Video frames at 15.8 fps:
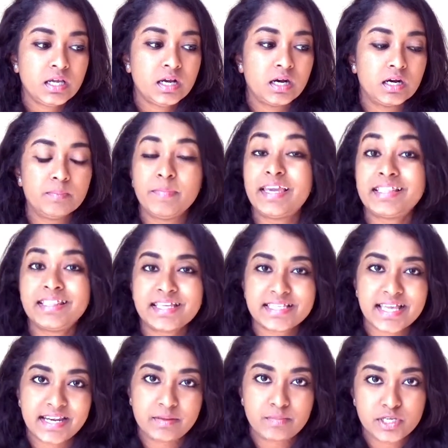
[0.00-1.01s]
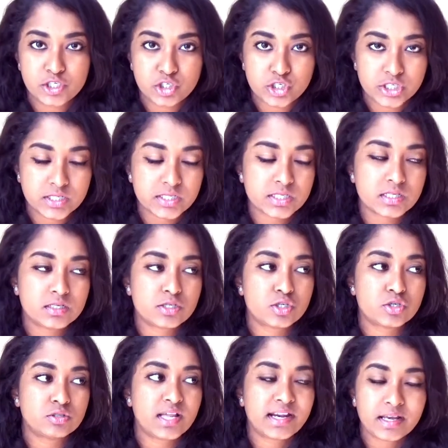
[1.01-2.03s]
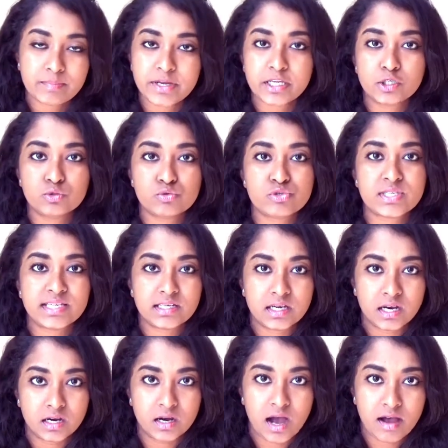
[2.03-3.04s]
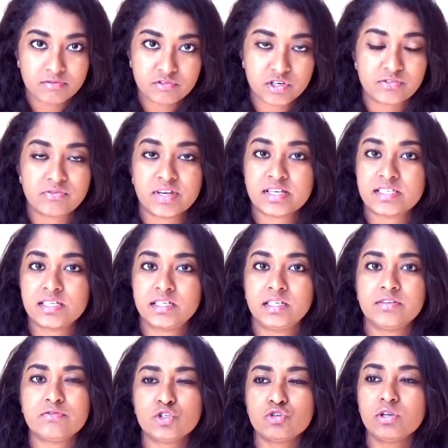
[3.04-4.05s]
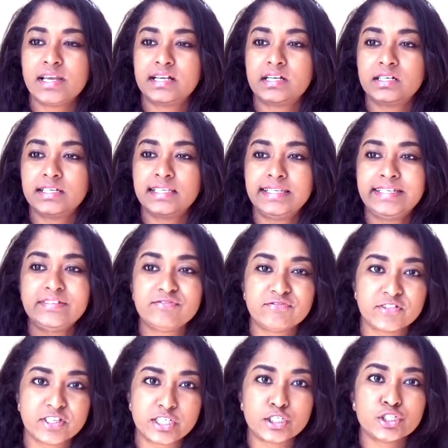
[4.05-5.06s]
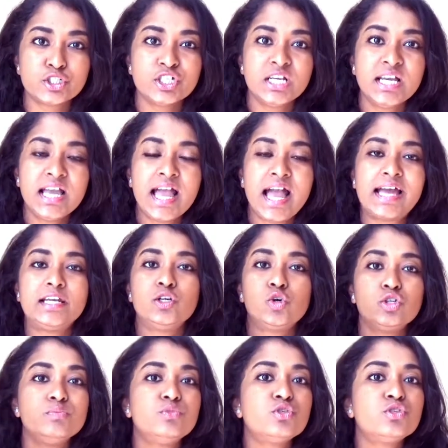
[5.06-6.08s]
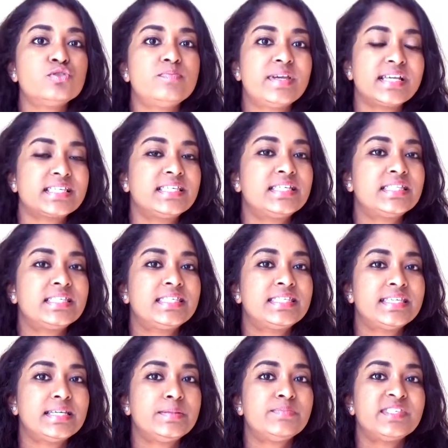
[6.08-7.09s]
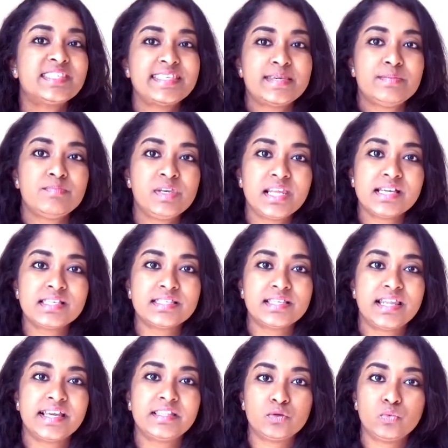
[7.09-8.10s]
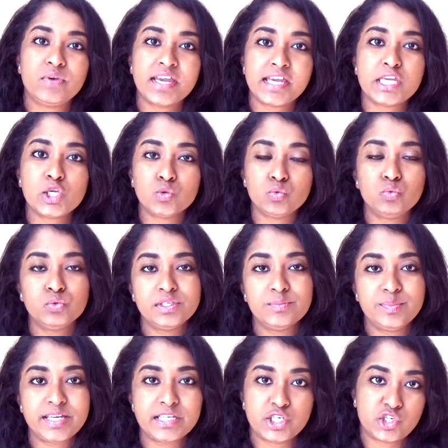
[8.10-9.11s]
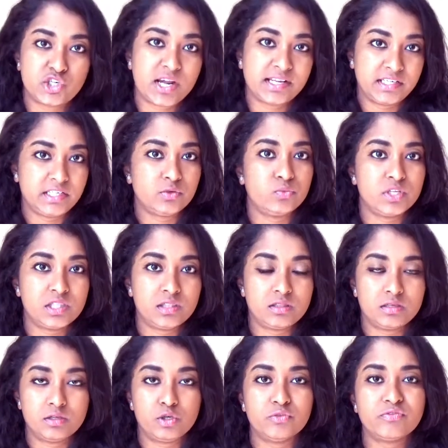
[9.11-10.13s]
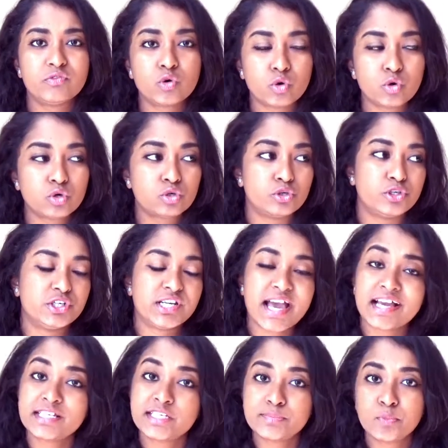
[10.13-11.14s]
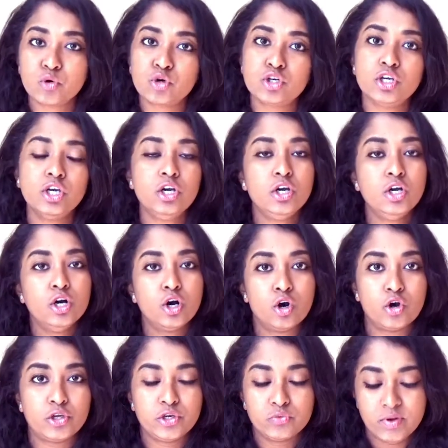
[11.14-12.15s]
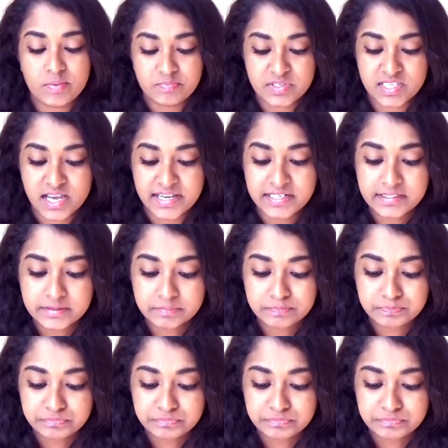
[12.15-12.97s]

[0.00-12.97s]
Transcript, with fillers: uh, make these animations so that time I used uh, After Effects it gives you like a clean finish and it almost makes it seem seamless like the way you will be interacting with your phone or your dashboard or your website